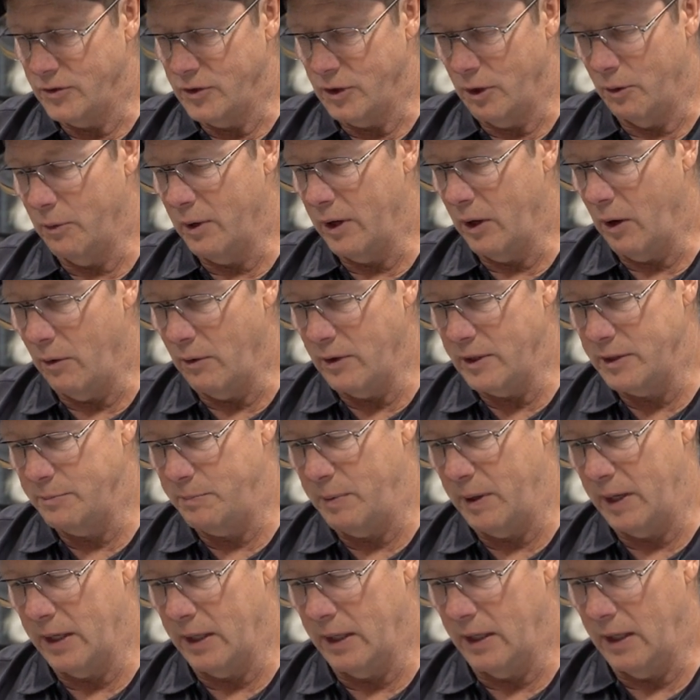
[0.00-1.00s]
so we always
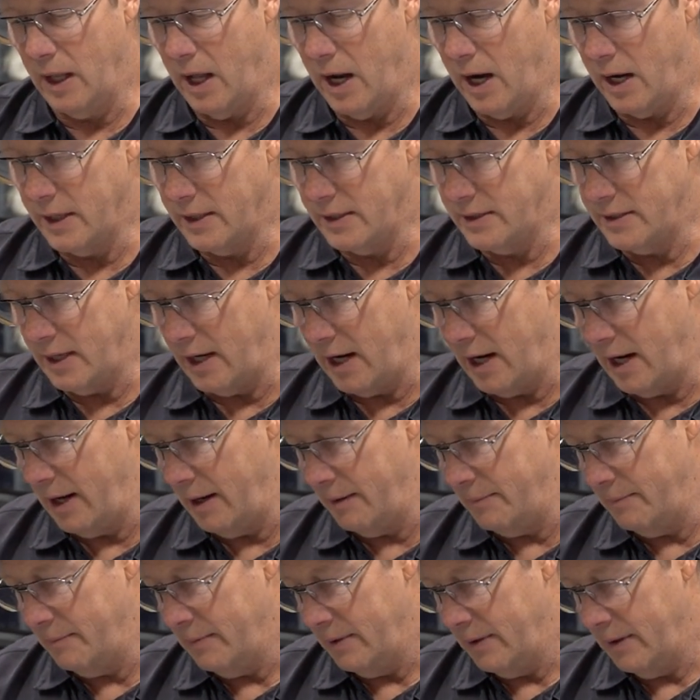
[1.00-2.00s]
spend a lot of
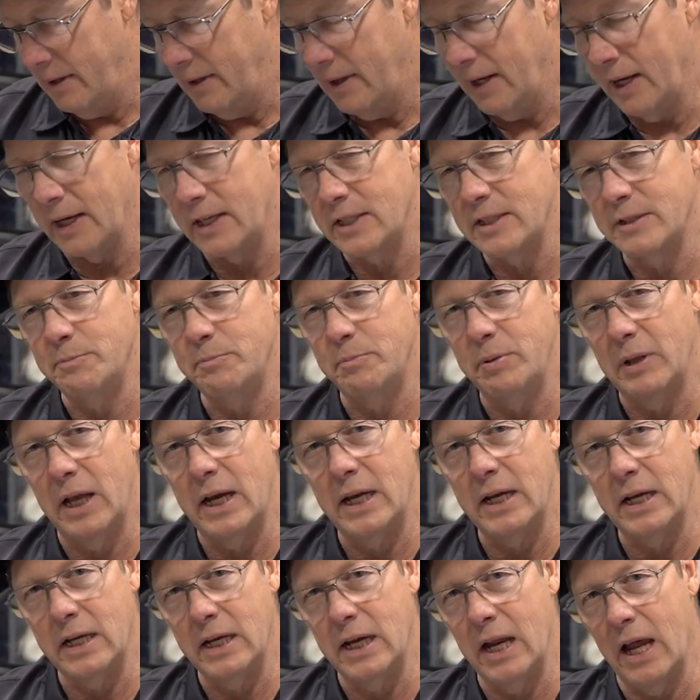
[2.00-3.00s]
time
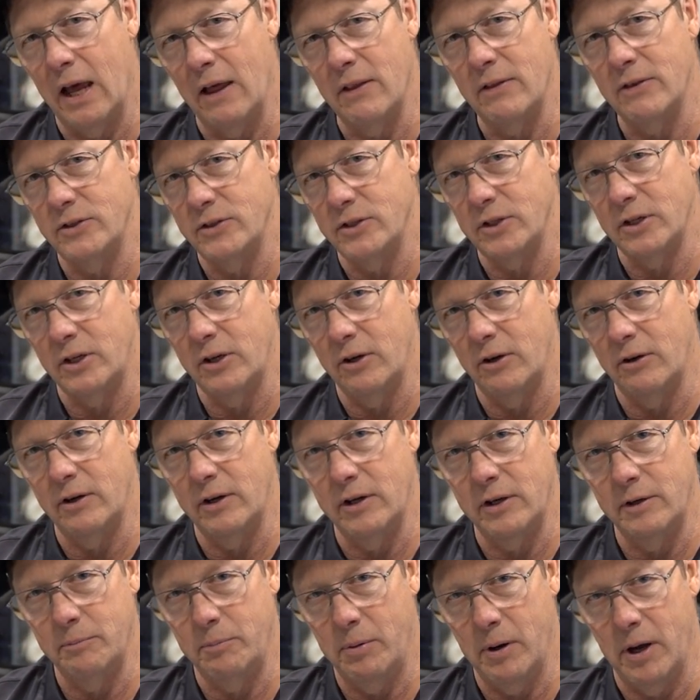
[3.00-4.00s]
explaining how the
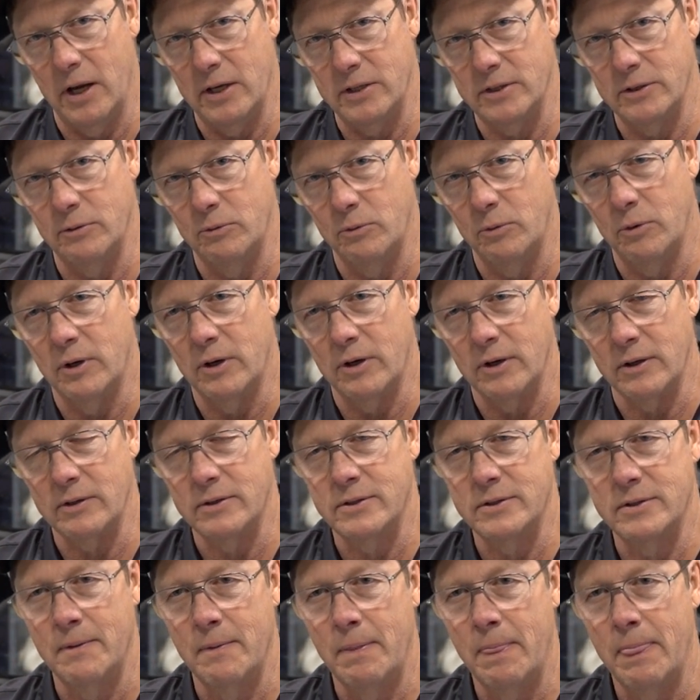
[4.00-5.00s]
security deposit
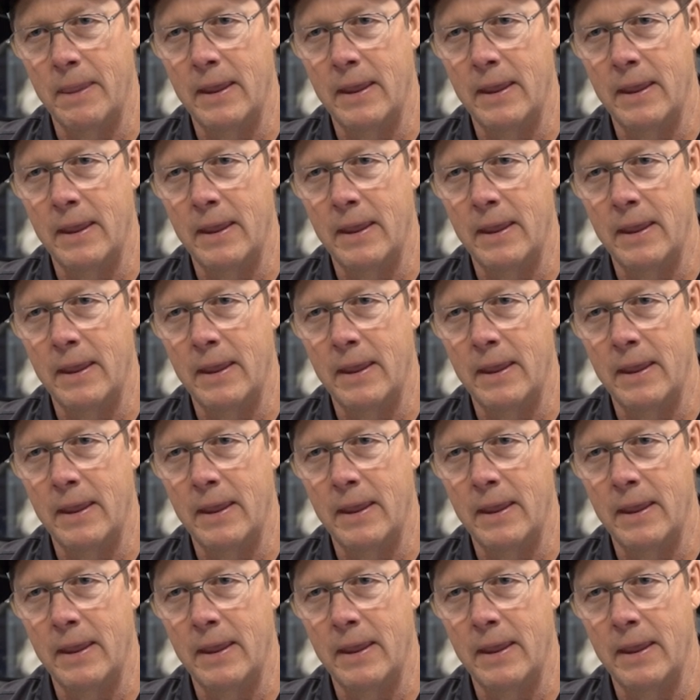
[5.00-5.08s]
works.